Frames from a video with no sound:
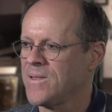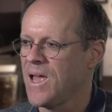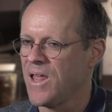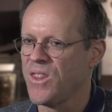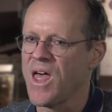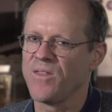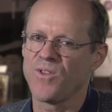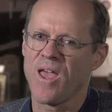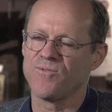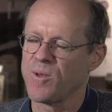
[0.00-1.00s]
And that
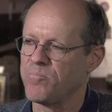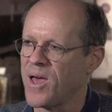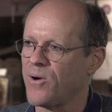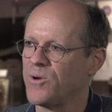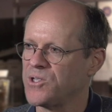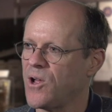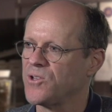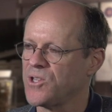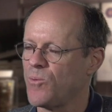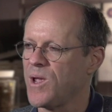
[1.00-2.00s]
gave them better
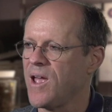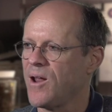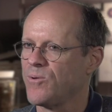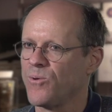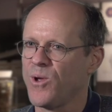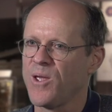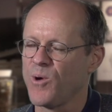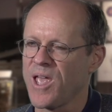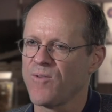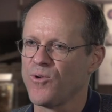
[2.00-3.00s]
results than we had. We
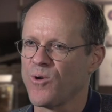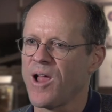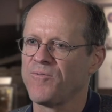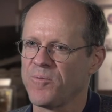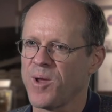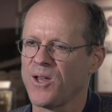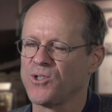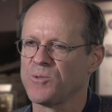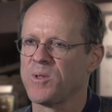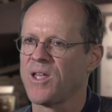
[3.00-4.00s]
gave you relevant
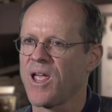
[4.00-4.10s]
pages, but they